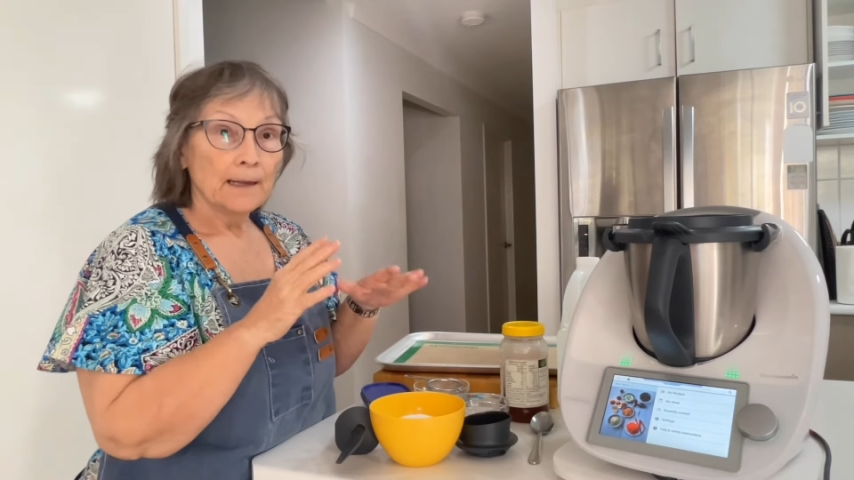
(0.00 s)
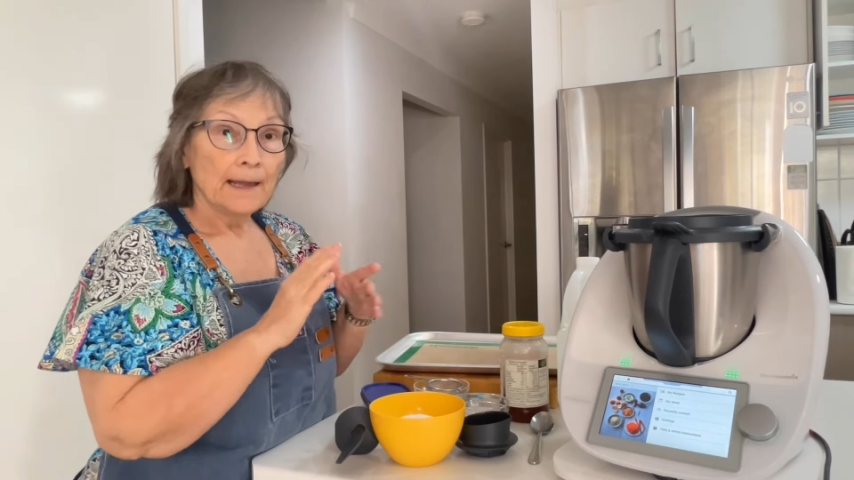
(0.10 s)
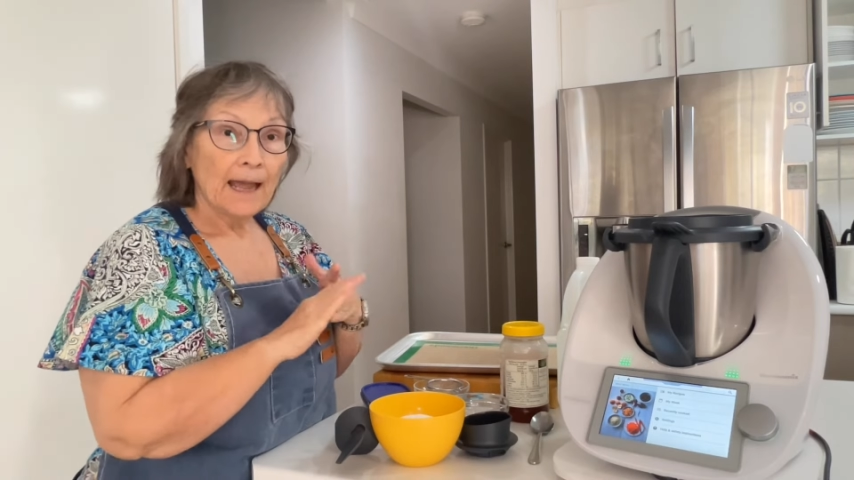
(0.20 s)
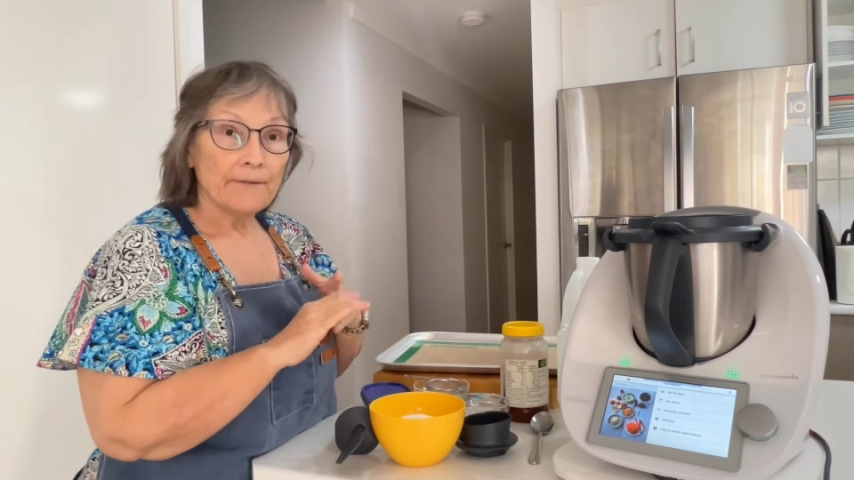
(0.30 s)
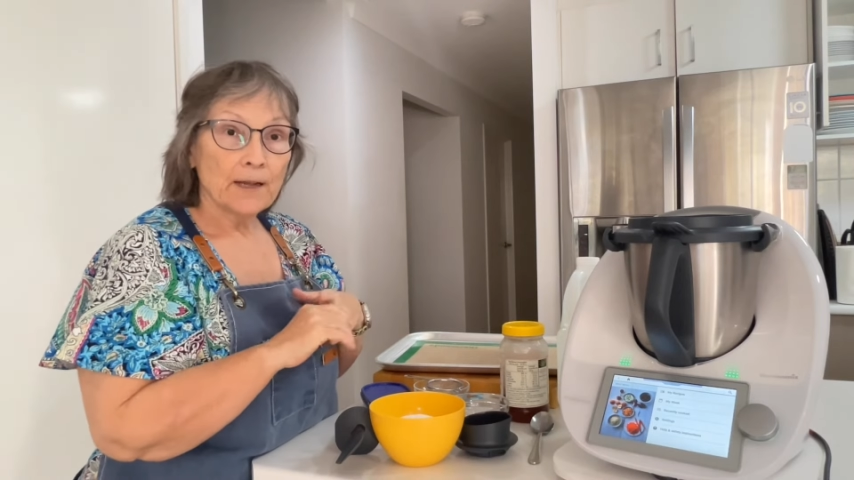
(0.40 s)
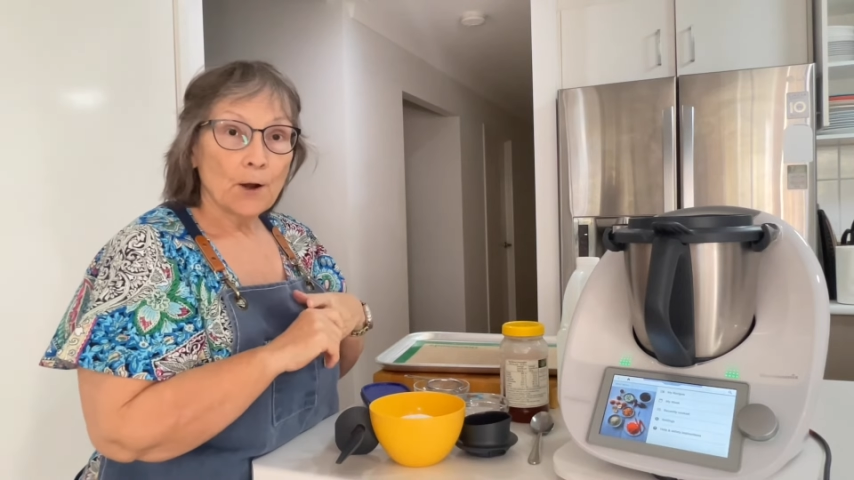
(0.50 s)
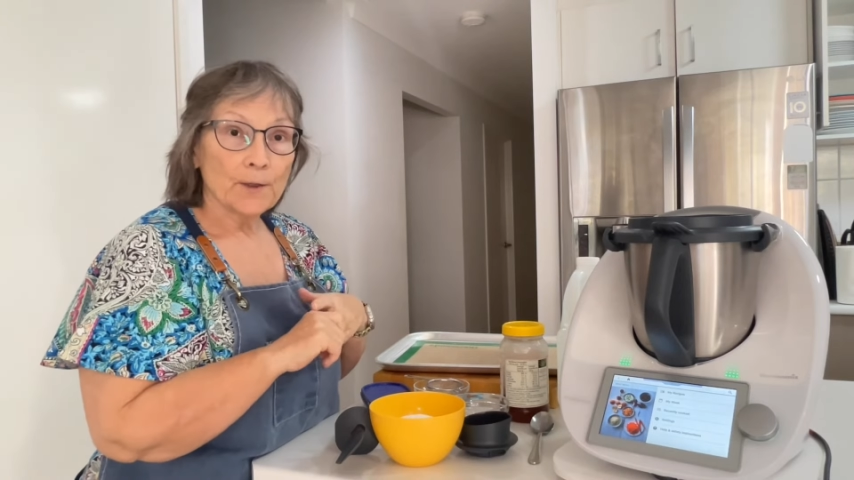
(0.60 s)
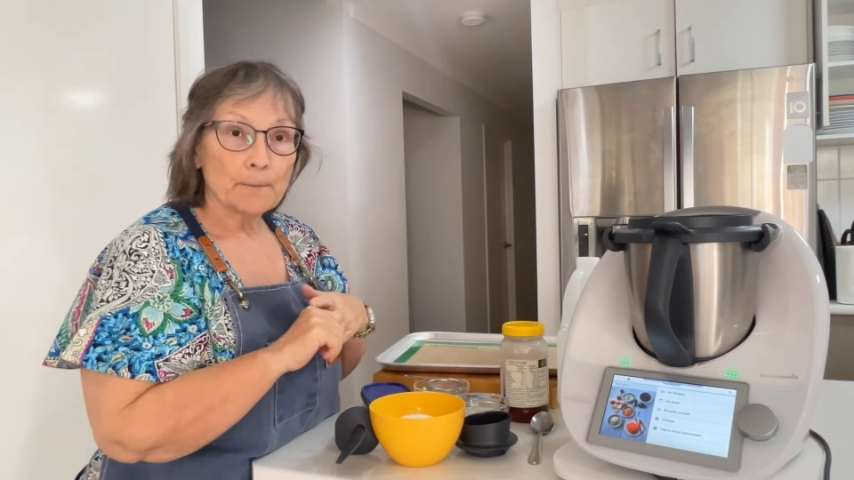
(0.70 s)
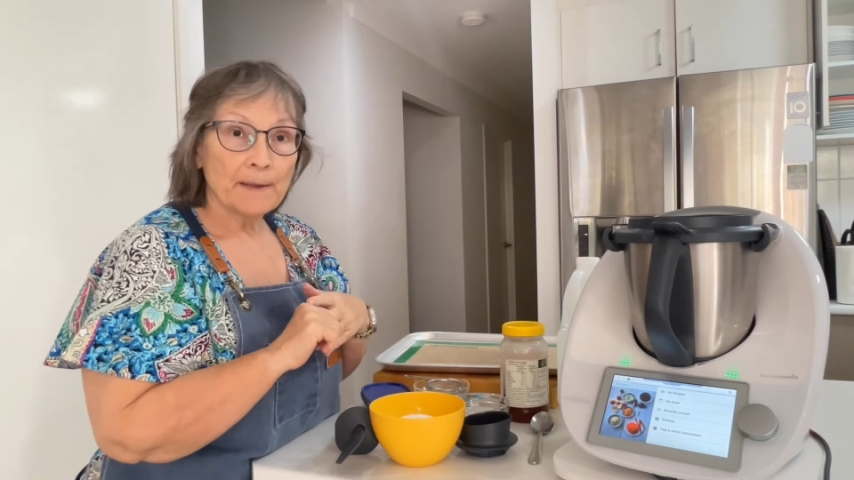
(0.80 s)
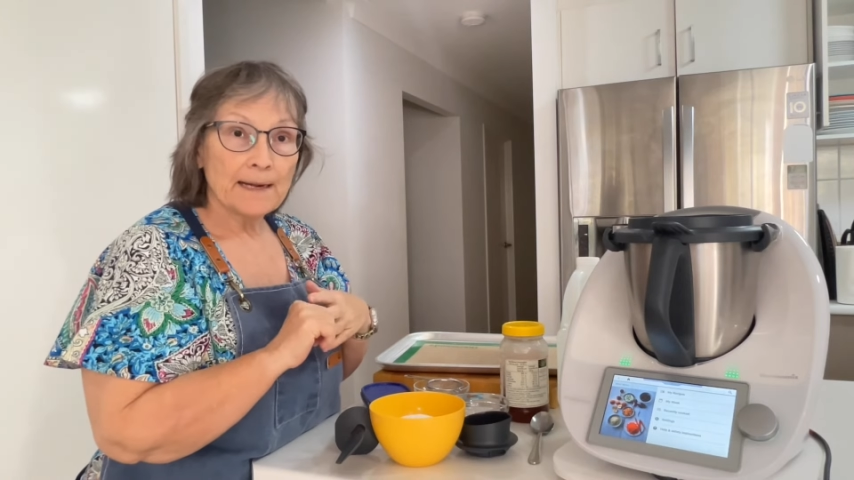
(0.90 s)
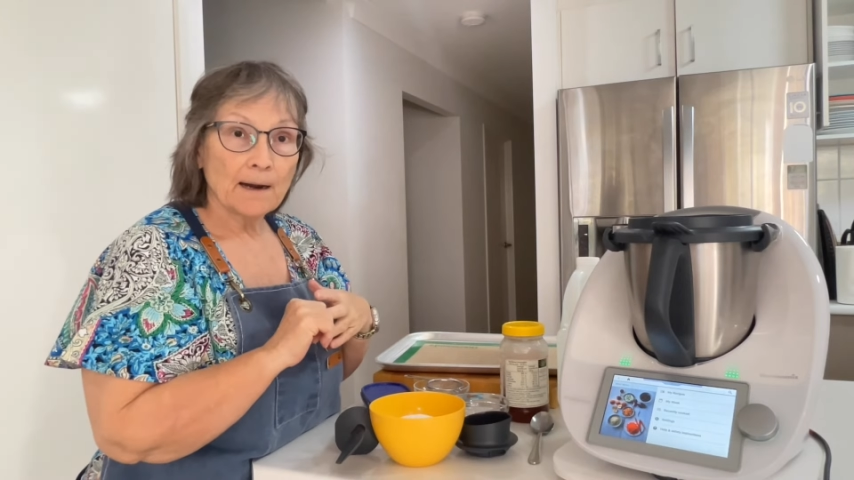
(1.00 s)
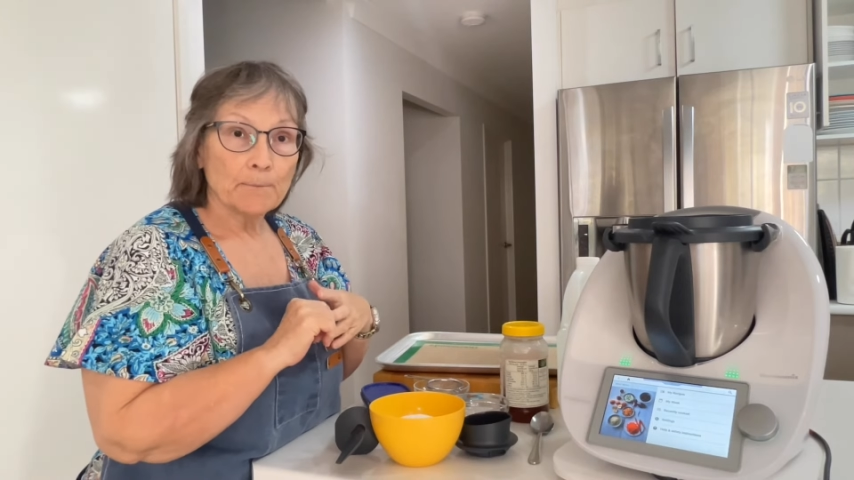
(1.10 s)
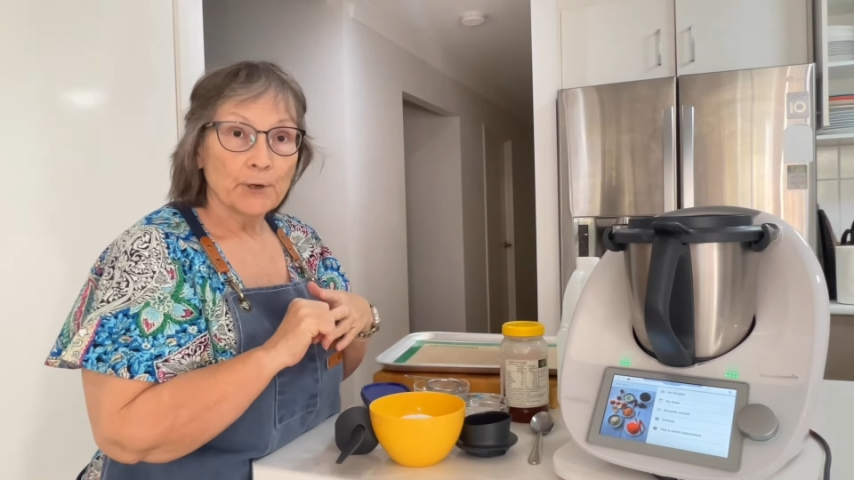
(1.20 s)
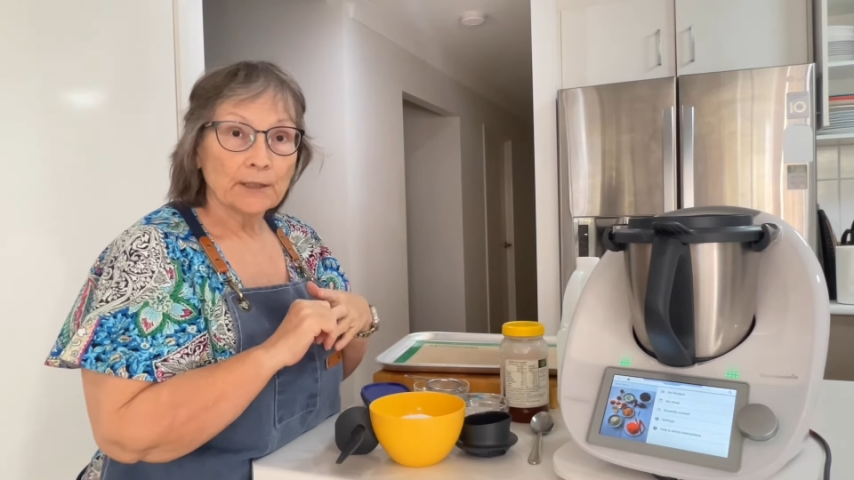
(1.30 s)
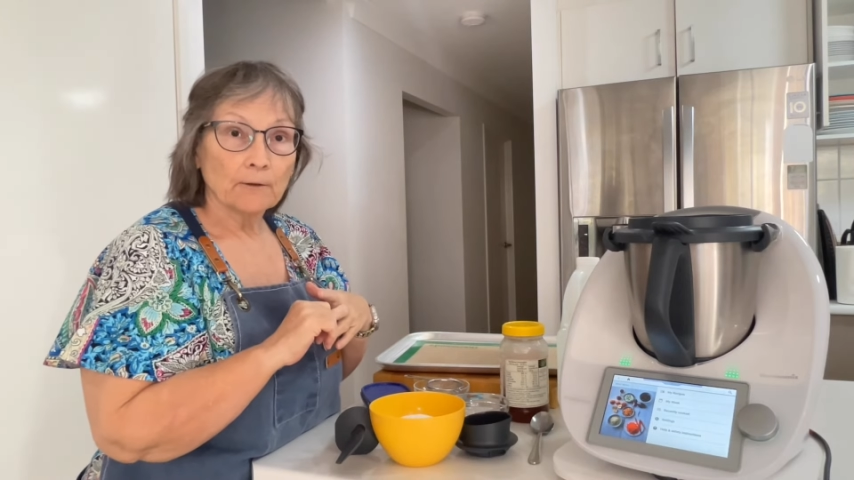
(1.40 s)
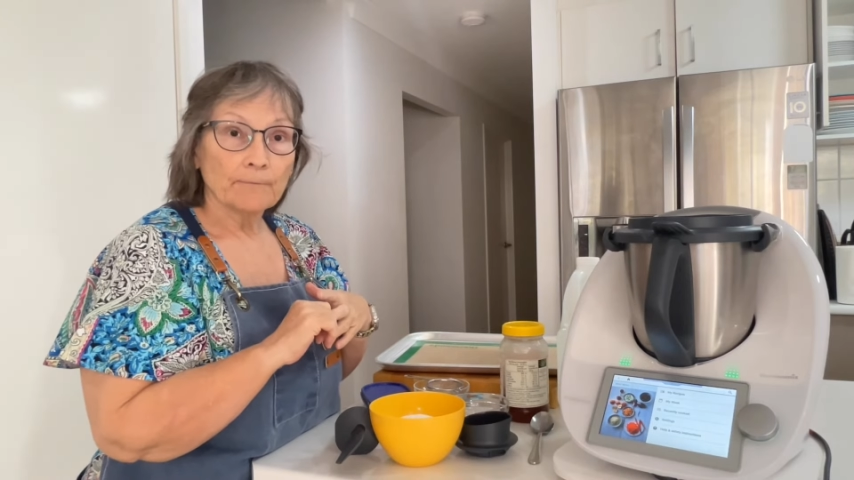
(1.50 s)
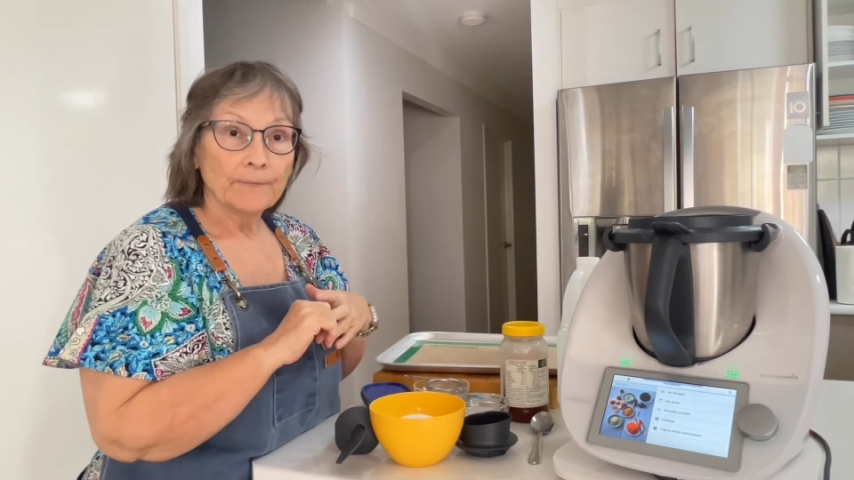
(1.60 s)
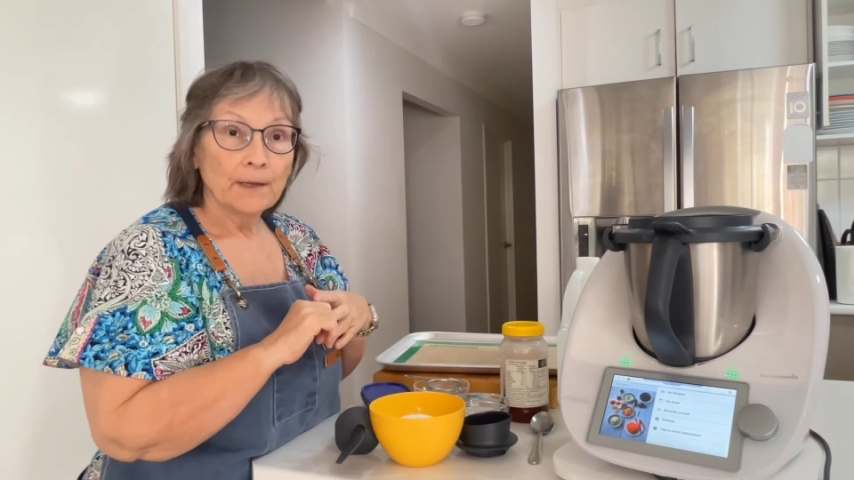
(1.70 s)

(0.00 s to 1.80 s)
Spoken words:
have a go at the peanut brittle.